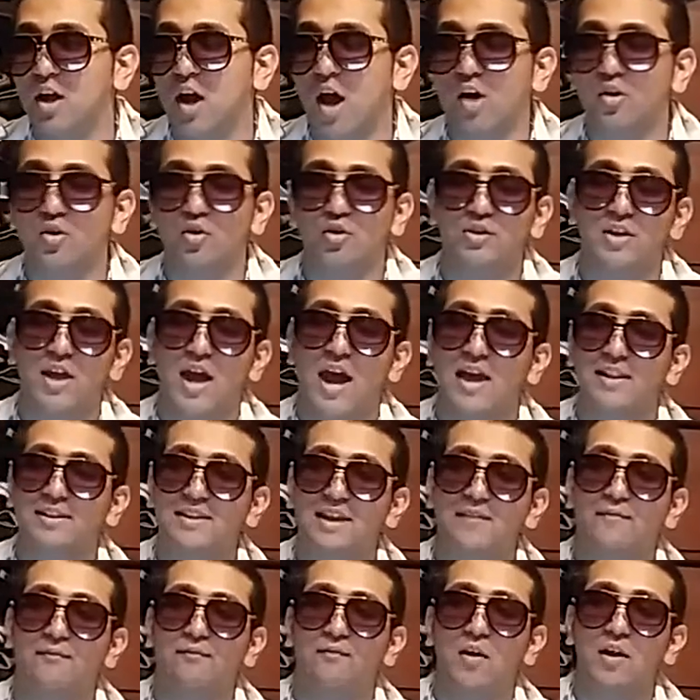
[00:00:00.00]
I don't know. They had
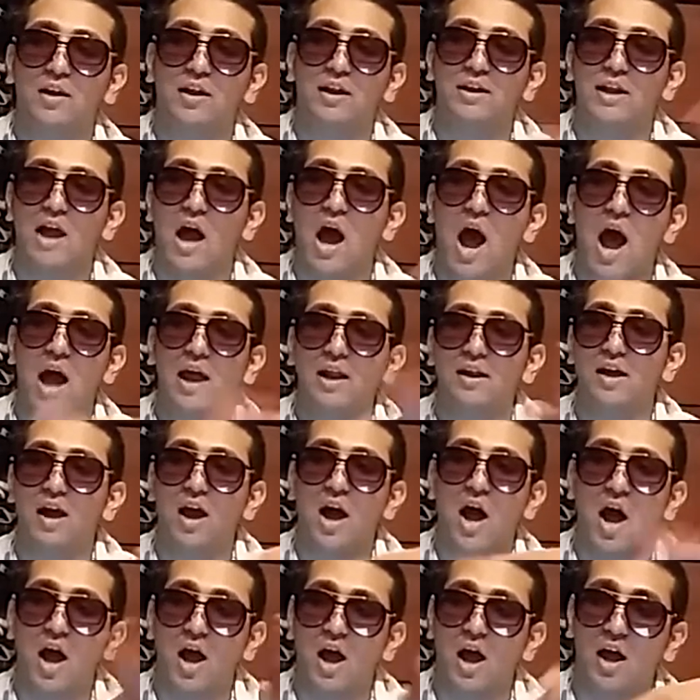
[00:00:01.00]
that fucking
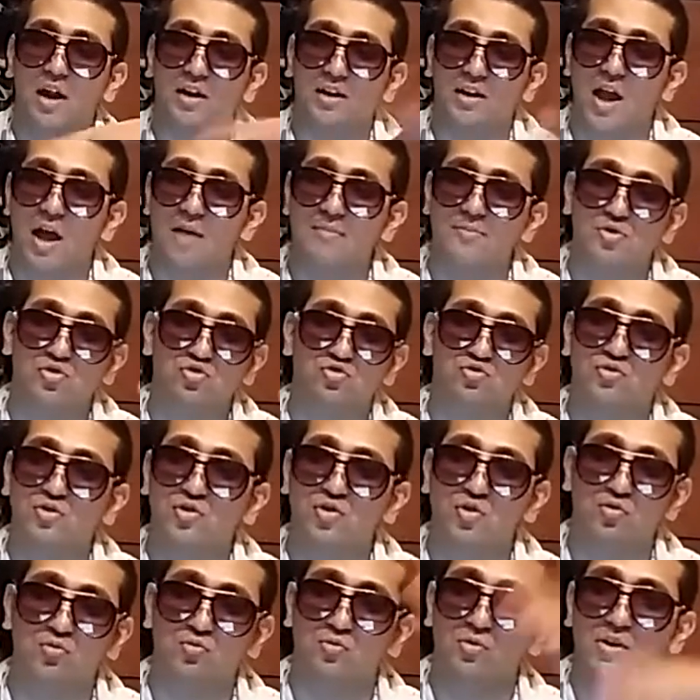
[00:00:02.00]
hot
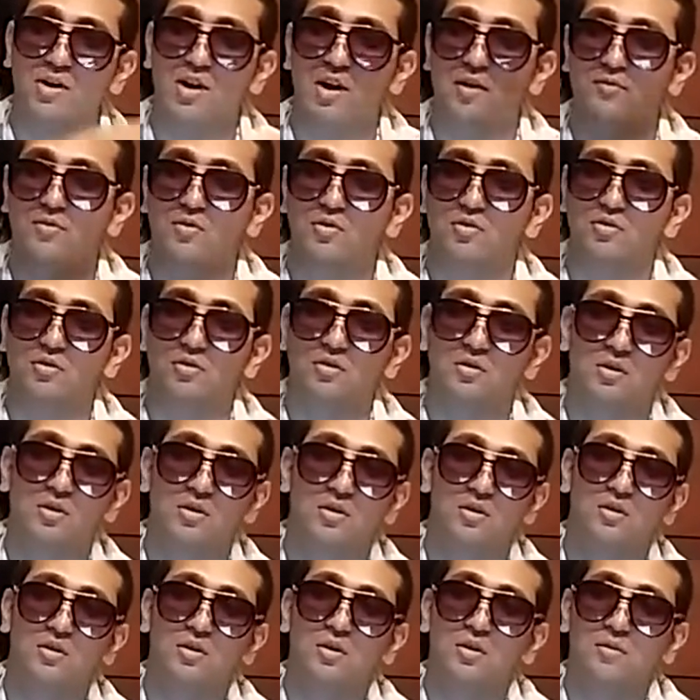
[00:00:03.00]
chemistry or whatever.
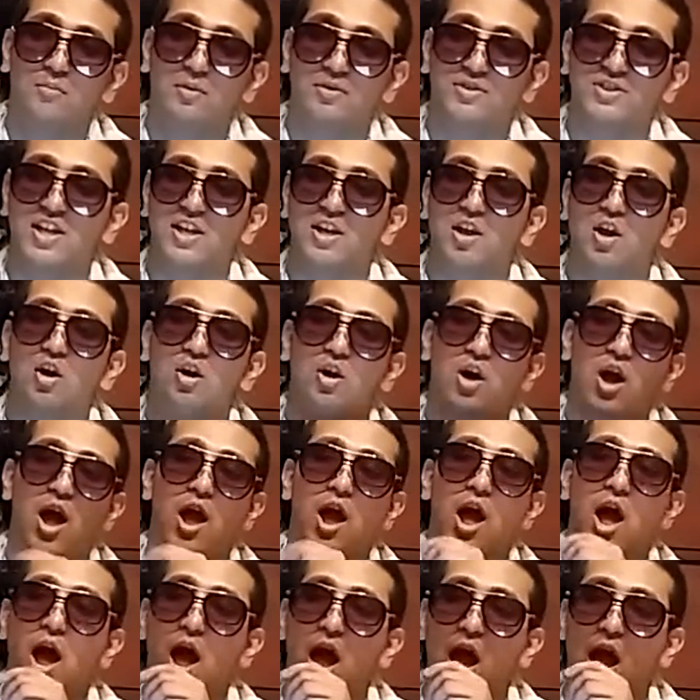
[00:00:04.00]
But it's like,
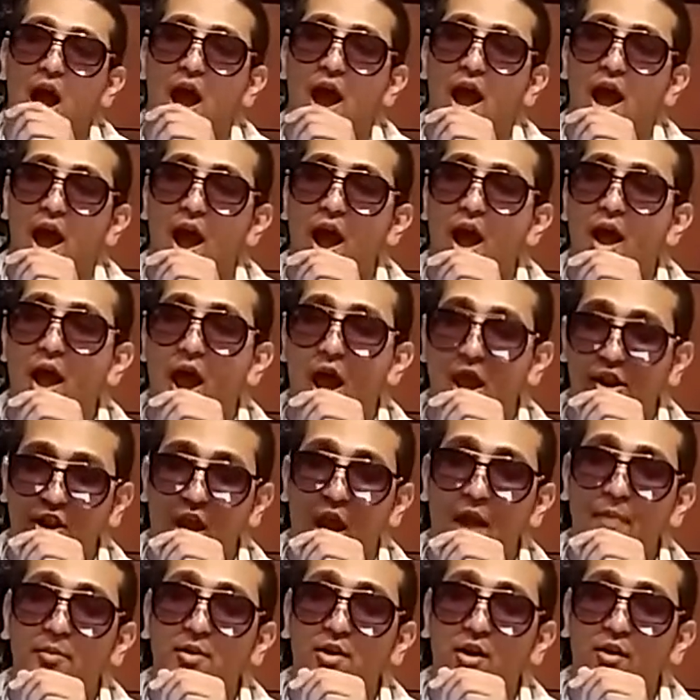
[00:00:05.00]
oh,
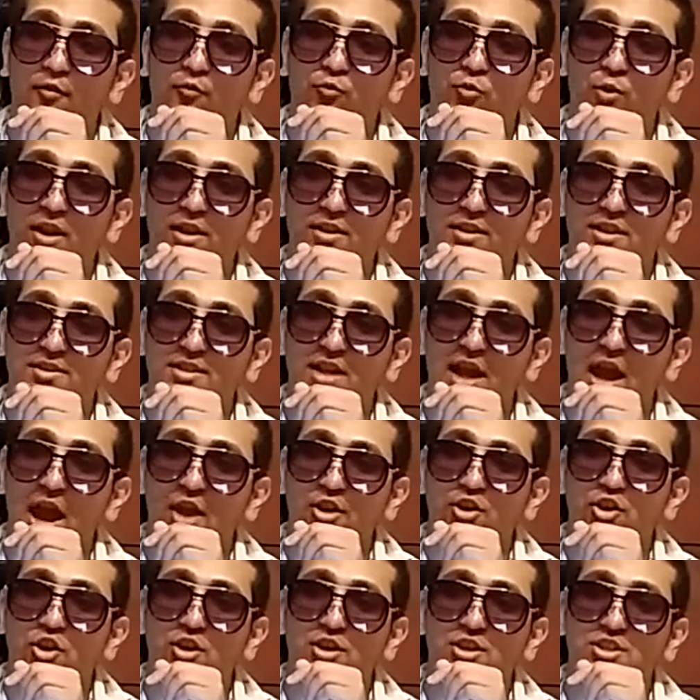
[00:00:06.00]
I'm going to win the
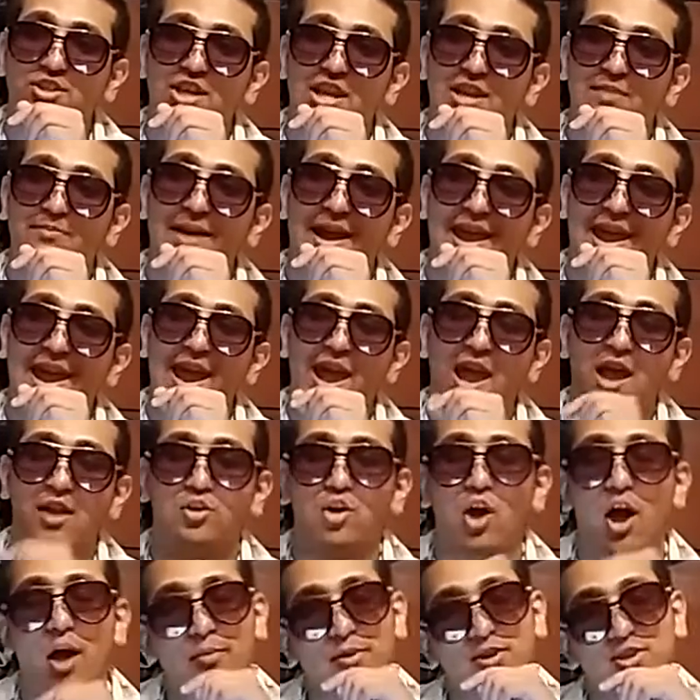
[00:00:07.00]
time. You're going to shake my
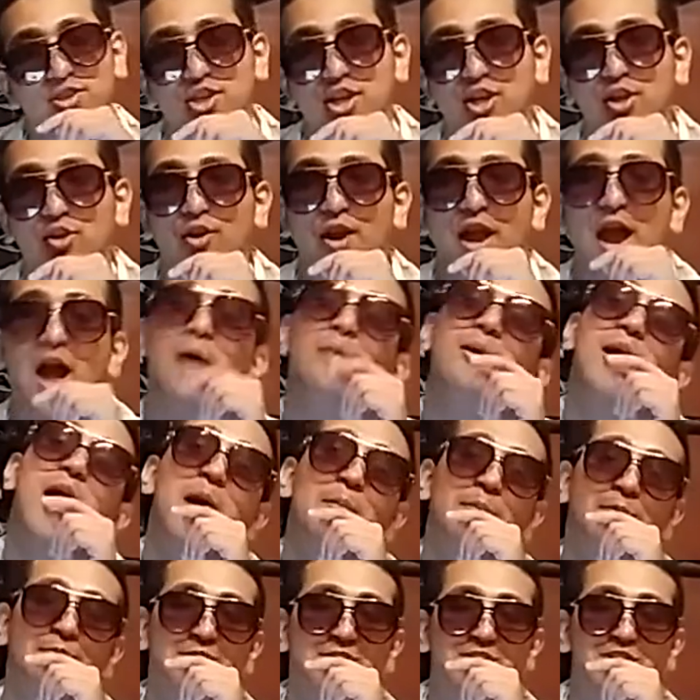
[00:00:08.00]
hand. No, I'm going to shake your hand.
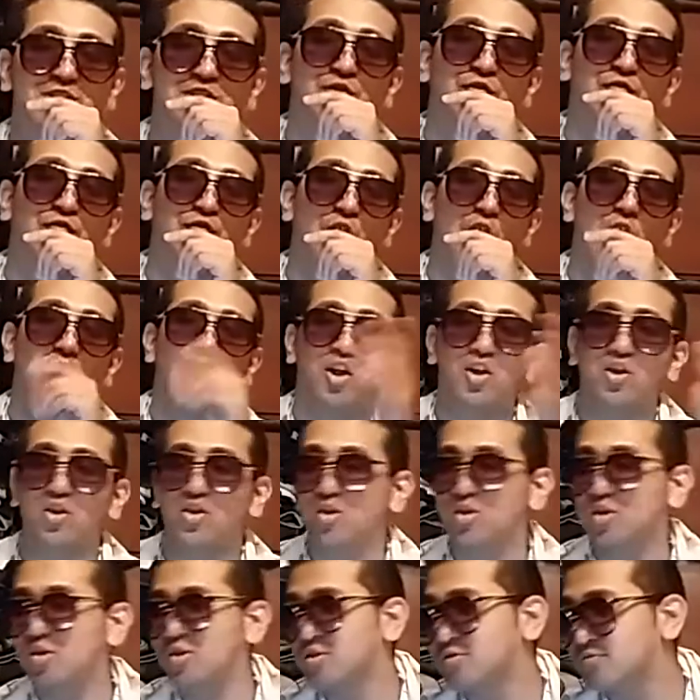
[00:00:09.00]
How about we just fuck?
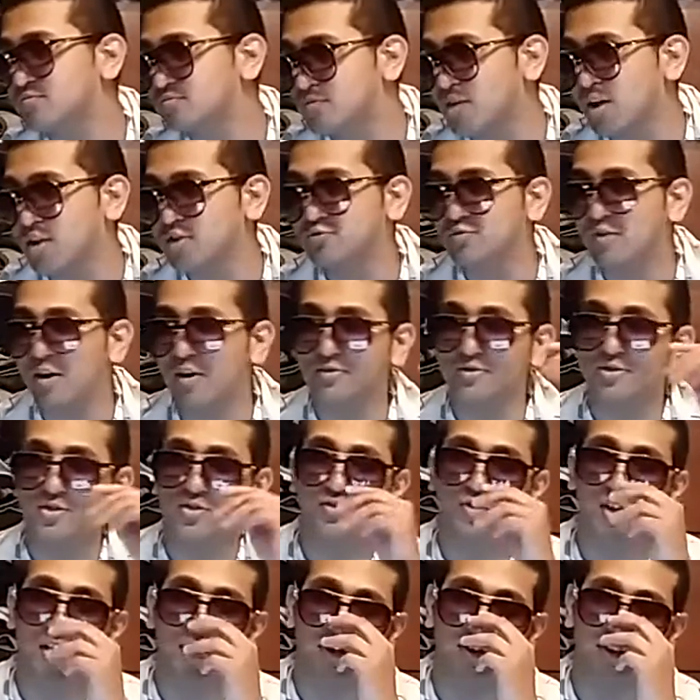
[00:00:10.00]
That's what I was
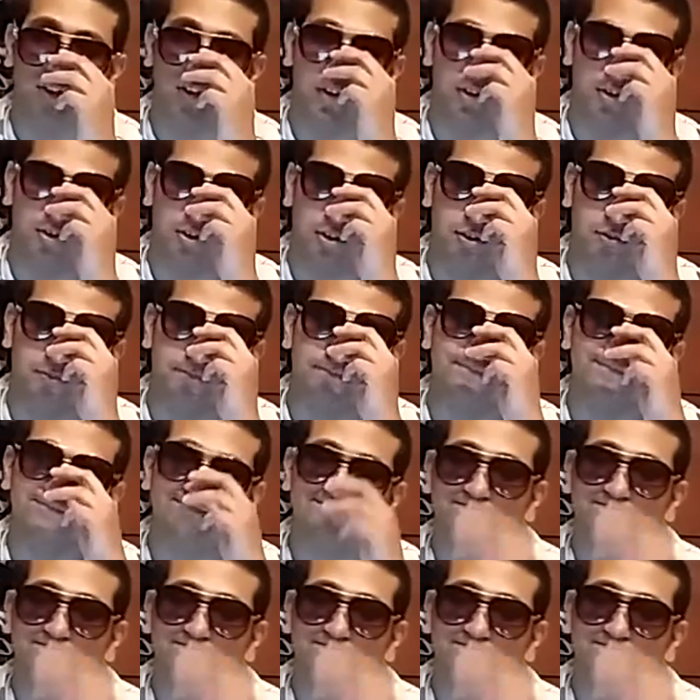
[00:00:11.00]
just like thinking.